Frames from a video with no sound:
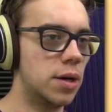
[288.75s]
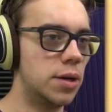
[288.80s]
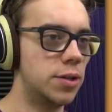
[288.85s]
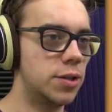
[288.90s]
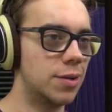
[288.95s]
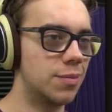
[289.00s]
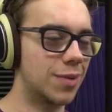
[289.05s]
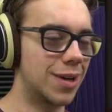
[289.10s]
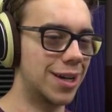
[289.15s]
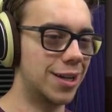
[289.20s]

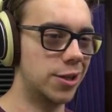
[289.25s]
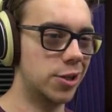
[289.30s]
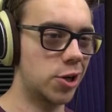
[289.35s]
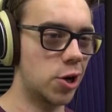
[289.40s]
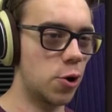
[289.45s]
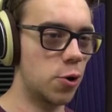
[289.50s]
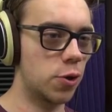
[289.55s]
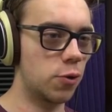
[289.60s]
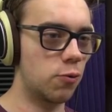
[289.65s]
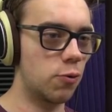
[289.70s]
So I'm going to
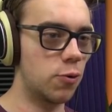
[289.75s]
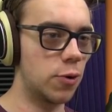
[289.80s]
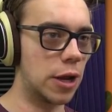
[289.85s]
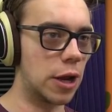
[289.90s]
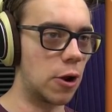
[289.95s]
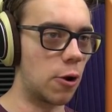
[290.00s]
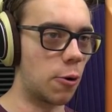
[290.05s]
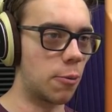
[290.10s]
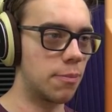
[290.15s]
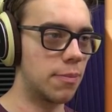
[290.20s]
go through
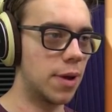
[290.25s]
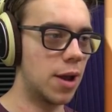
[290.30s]
here.